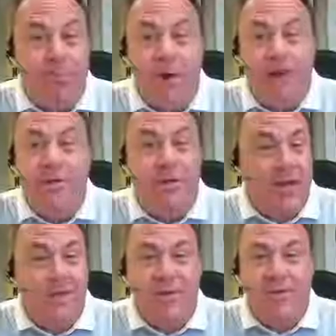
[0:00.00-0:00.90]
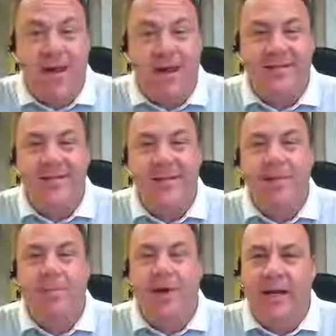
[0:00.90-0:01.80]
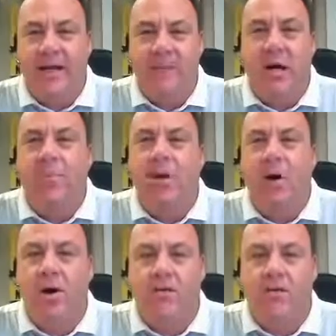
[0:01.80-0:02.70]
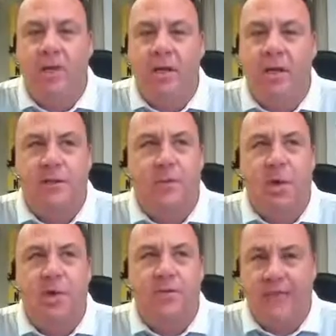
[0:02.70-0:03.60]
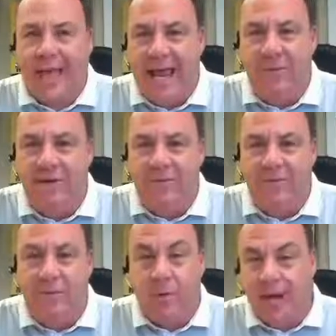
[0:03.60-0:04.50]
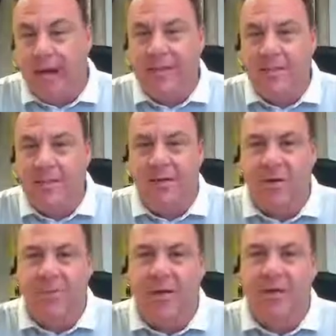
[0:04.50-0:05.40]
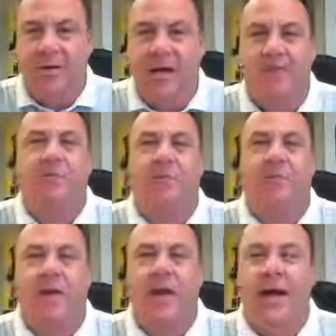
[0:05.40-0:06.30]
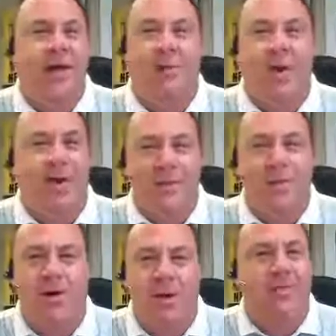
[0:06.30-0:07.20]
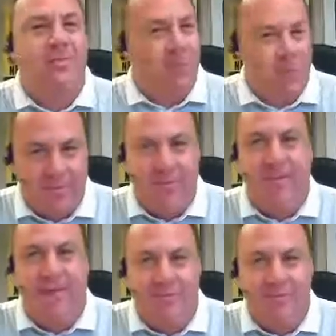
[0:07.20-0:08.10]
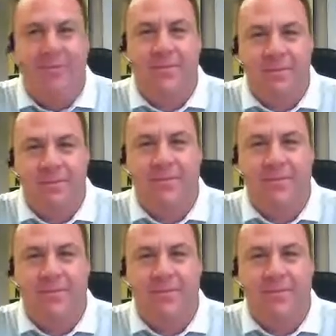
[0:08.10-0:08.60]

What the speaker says: a lot of pressure, a lot of stress, but it's all part of the game of what I consider a big life, right? I don't want a small life. I want a big life.